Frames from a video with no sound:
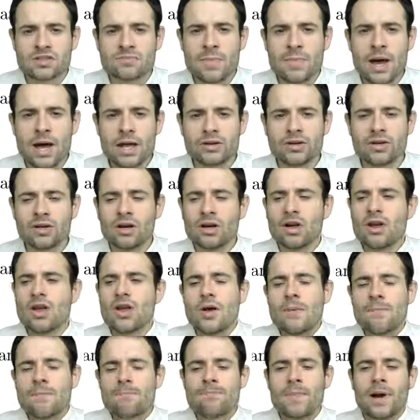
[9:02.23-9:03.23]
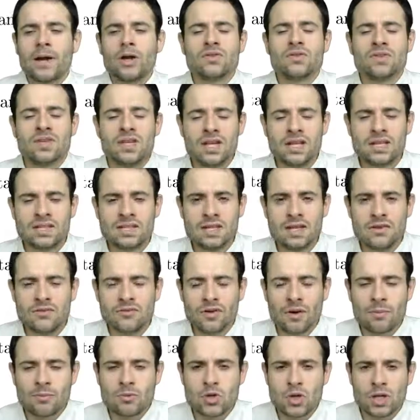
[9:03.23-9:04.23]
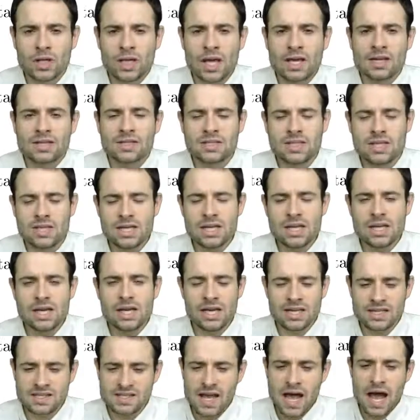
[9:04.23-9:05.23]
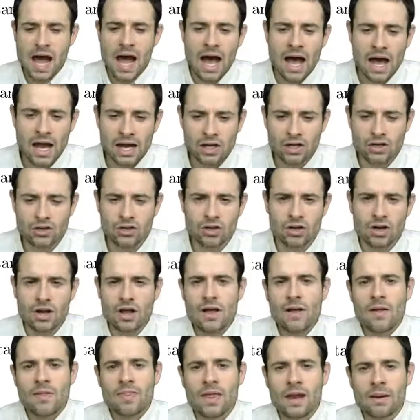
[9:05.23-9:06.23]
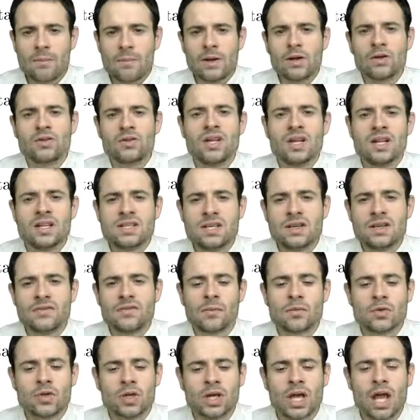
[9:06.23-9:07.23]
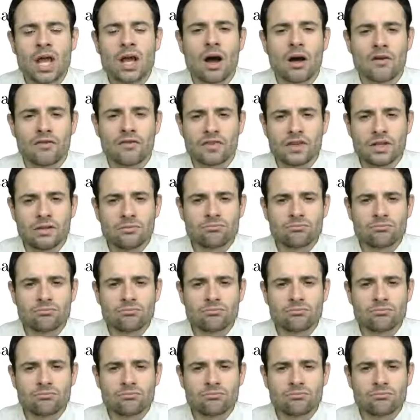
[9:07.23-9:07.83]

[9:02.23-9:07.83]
matter. My utility from drinking tea is higher than my utility from drinking coffee.